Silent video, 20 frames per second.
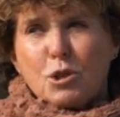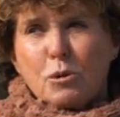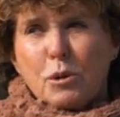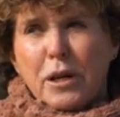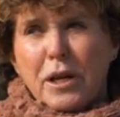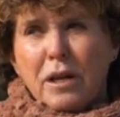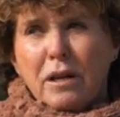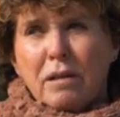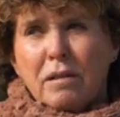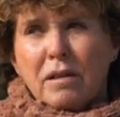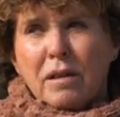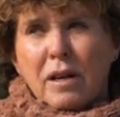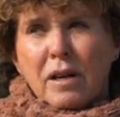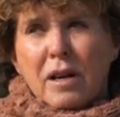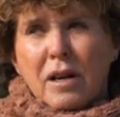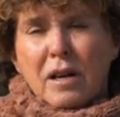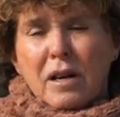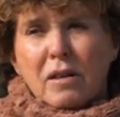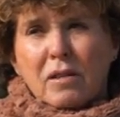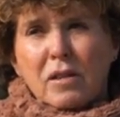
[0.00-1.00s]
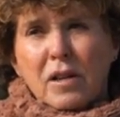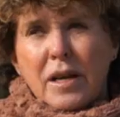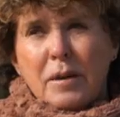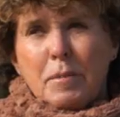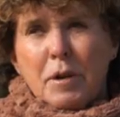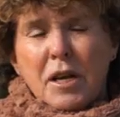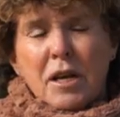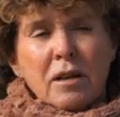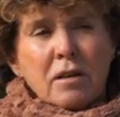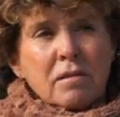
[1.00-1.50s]
doing,
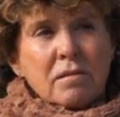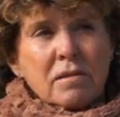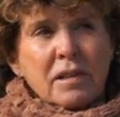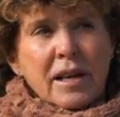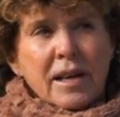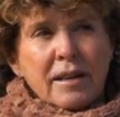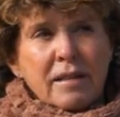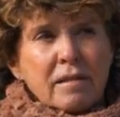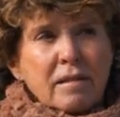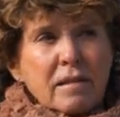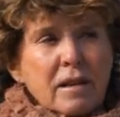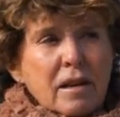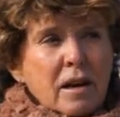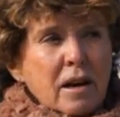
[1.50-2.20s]
claiming that